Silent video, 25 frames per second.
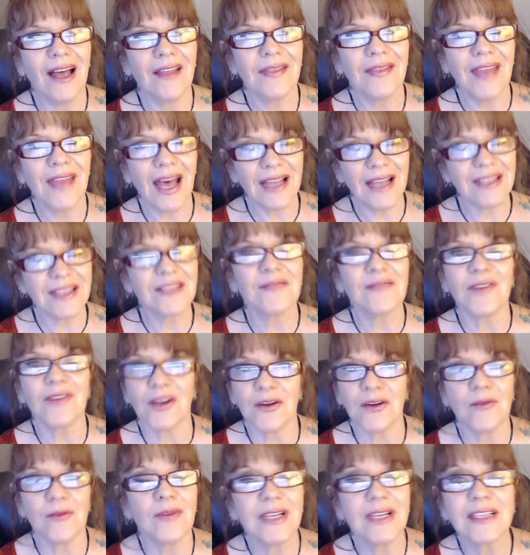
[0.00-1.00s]
that's a
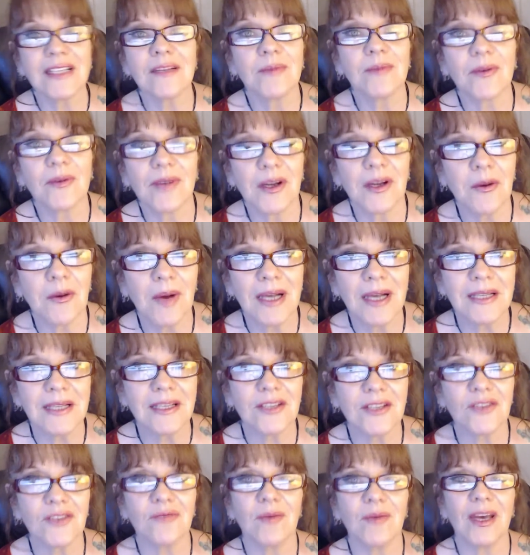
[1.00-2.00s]
very reasonable request
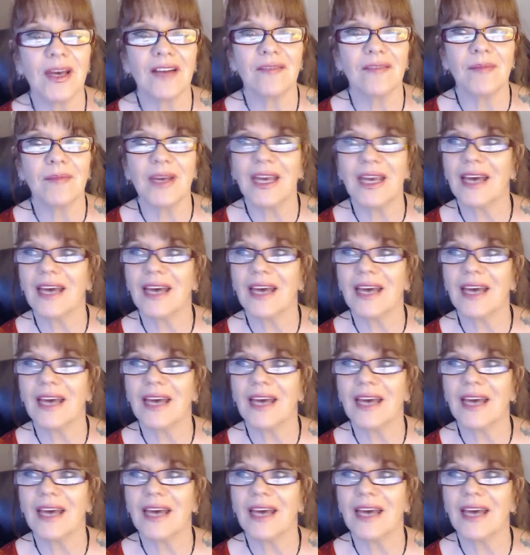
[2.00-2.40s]
that you made of me,